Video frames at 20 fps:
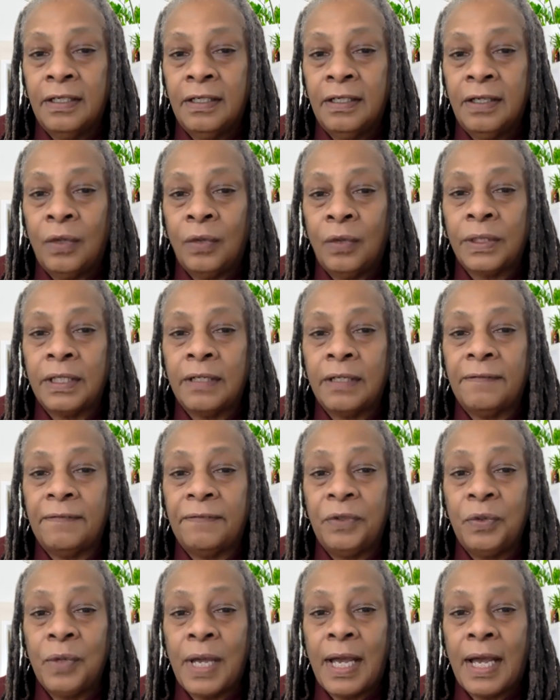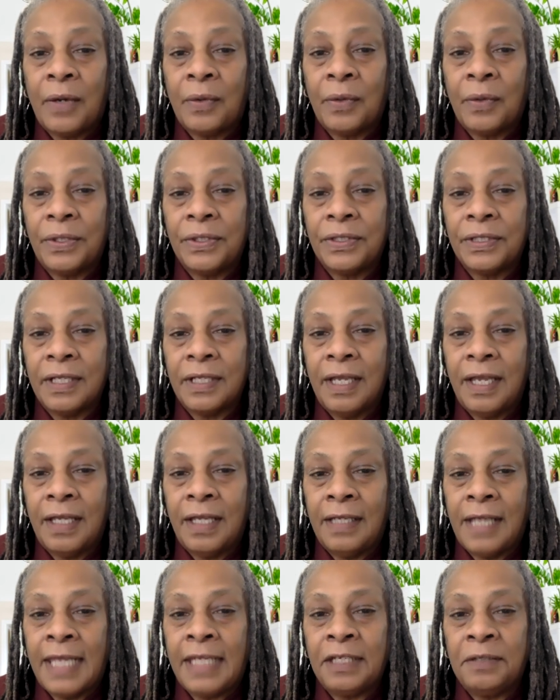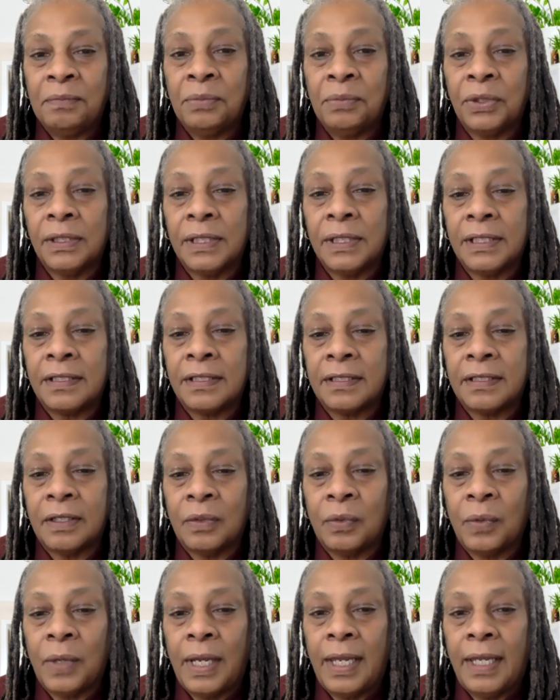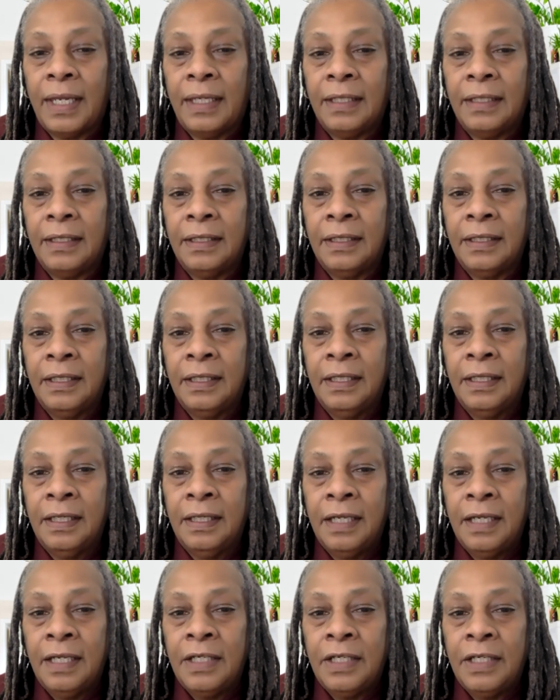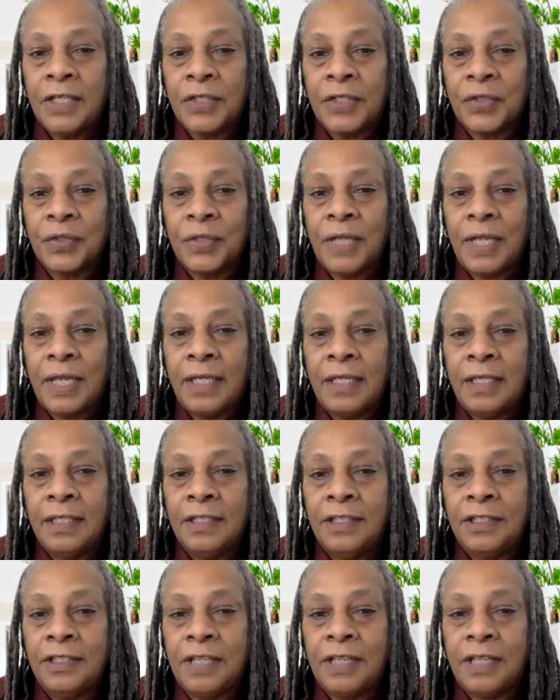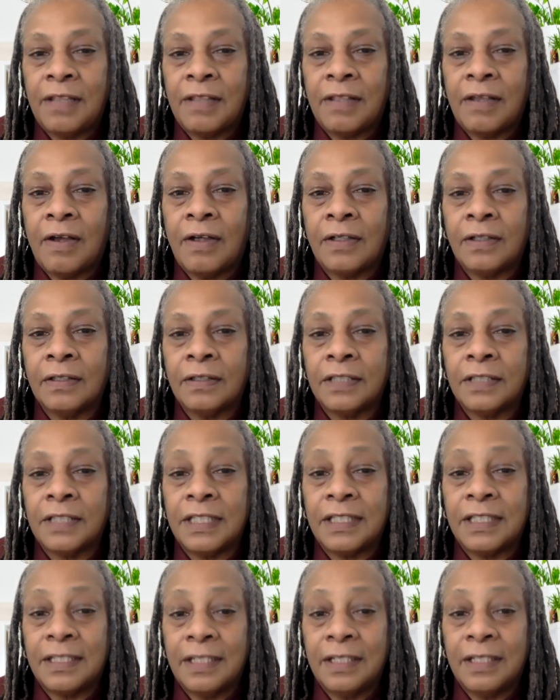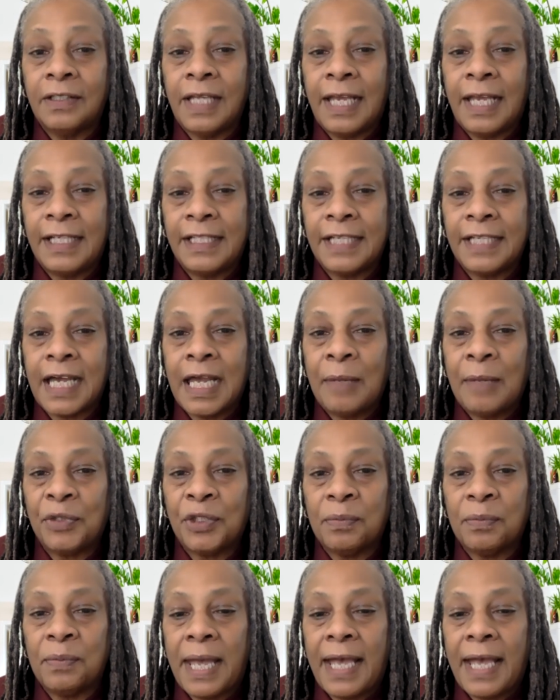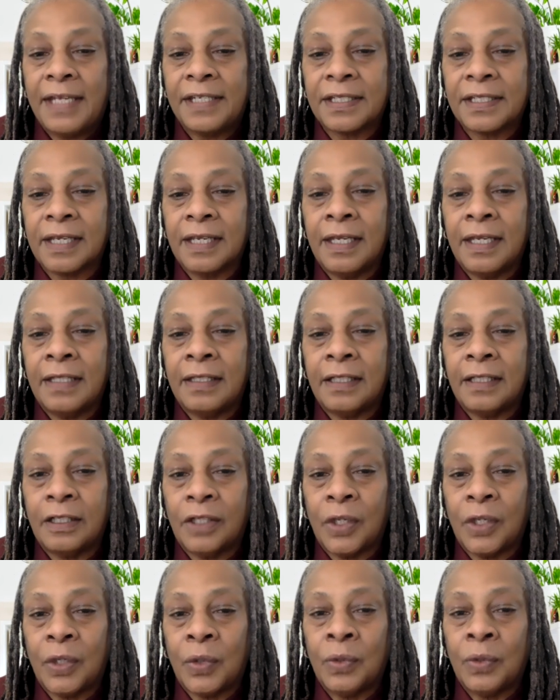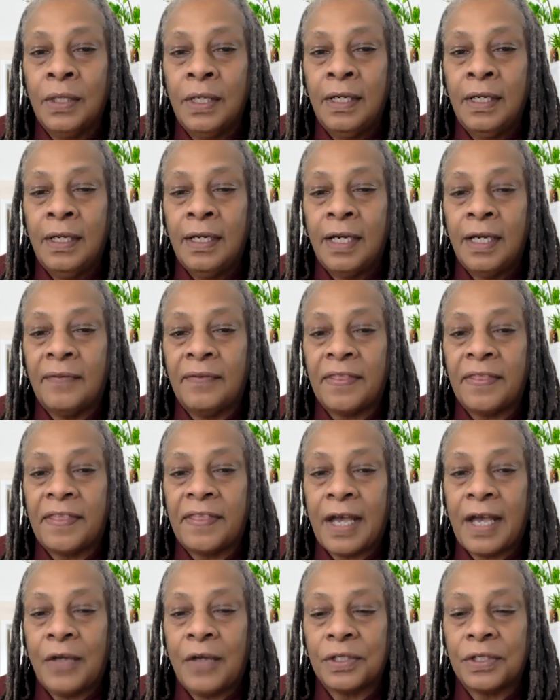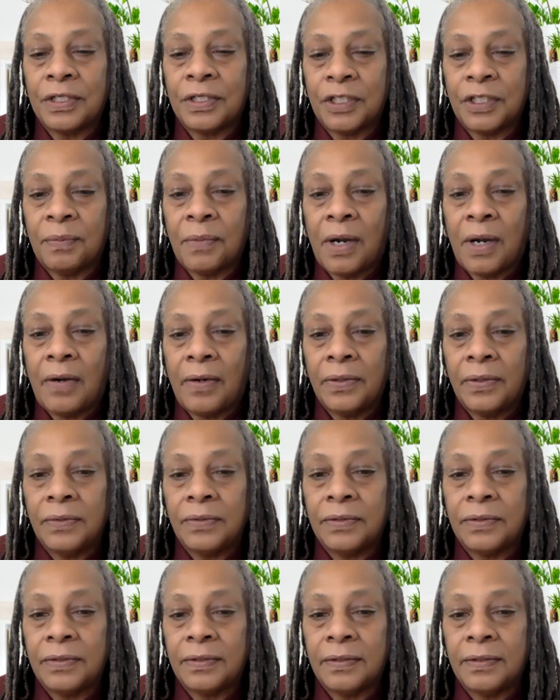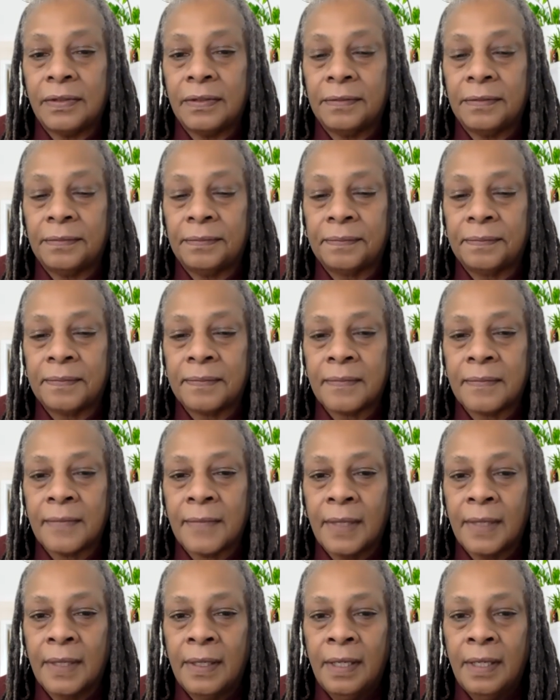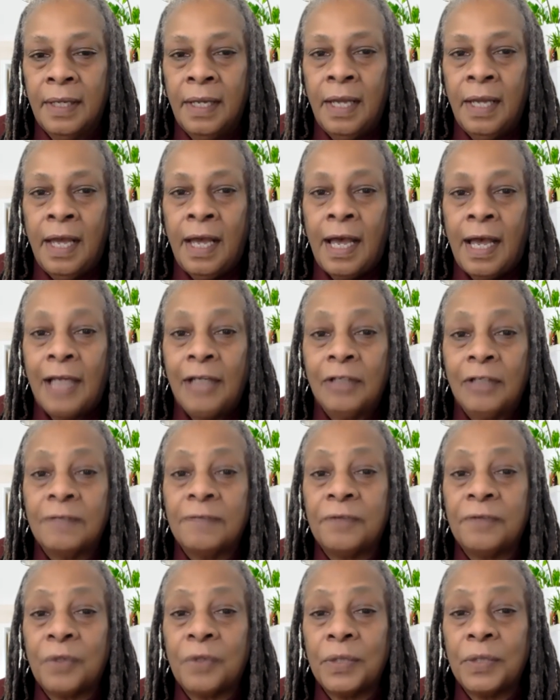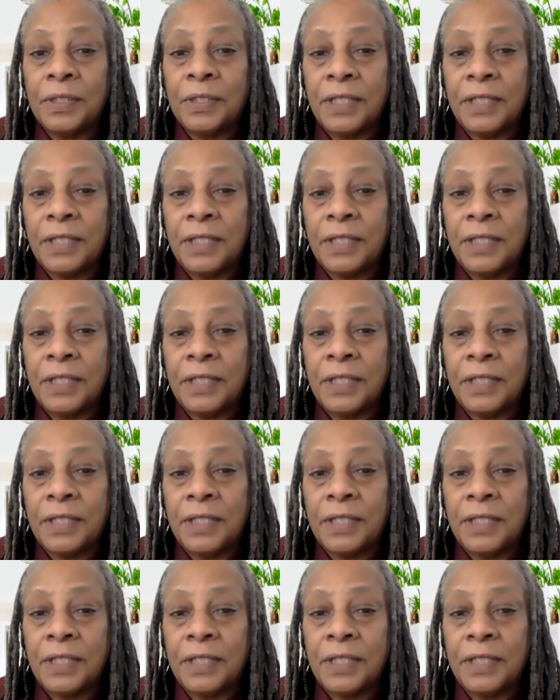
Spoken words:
only a few hours and 8 bullets away. Yesterday, she thought she still had time to bask in the glow of 1,000 tomorrows. I look forward to